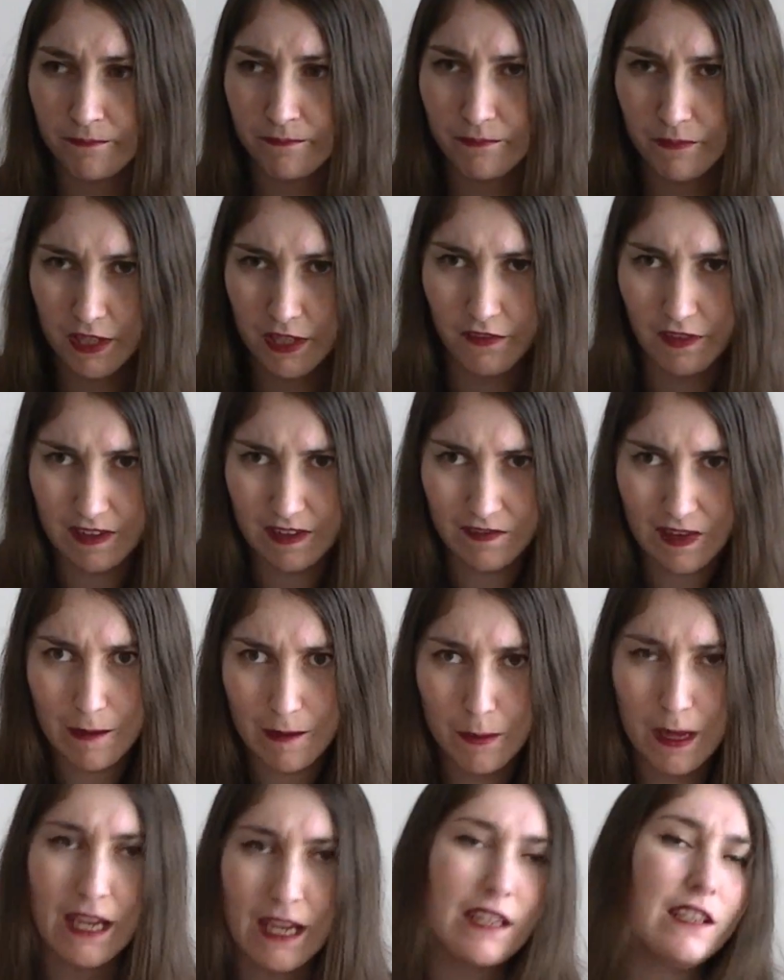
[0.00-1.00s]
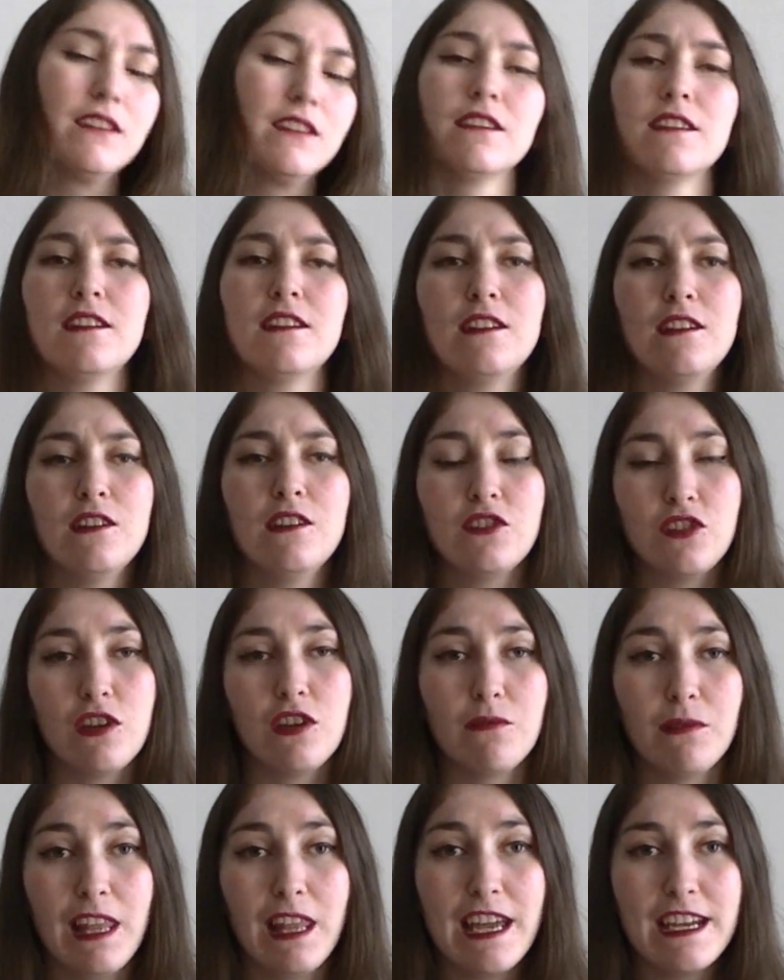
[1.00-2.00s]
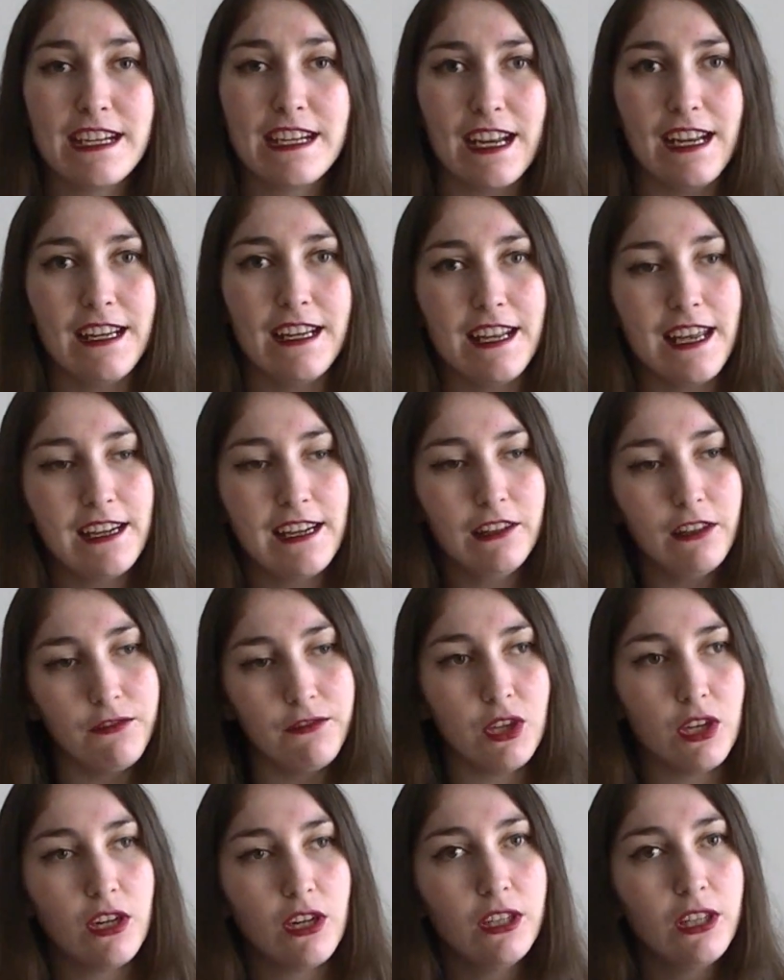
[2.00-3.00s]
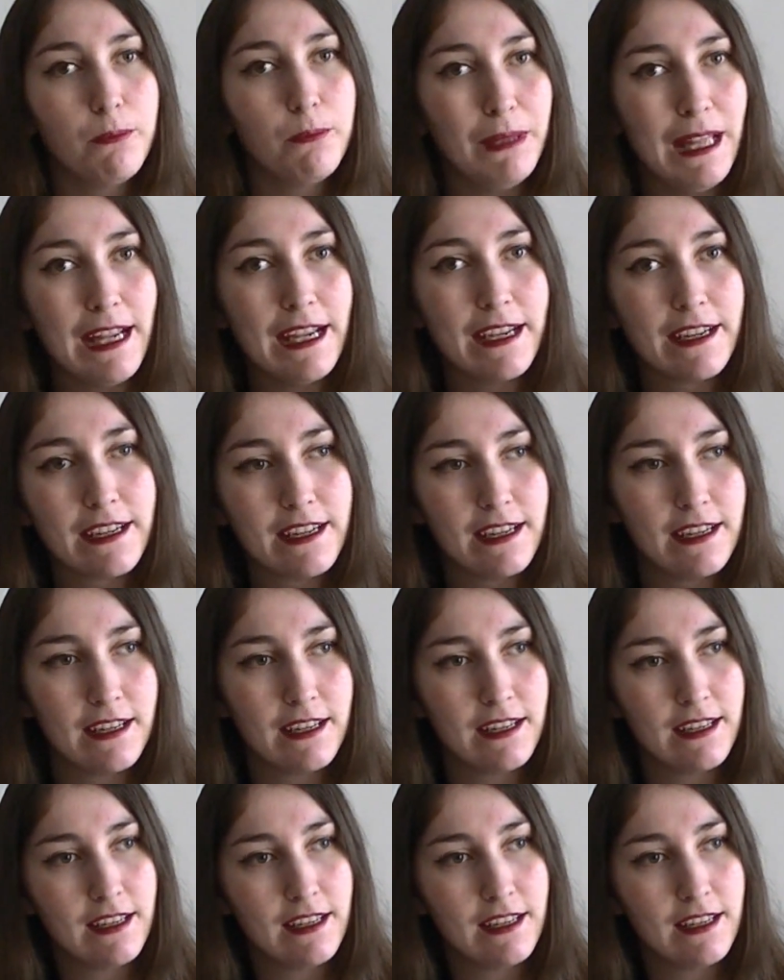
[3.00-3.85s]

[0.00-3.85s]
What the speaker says: which I think vampires don't like, and I love the colour black.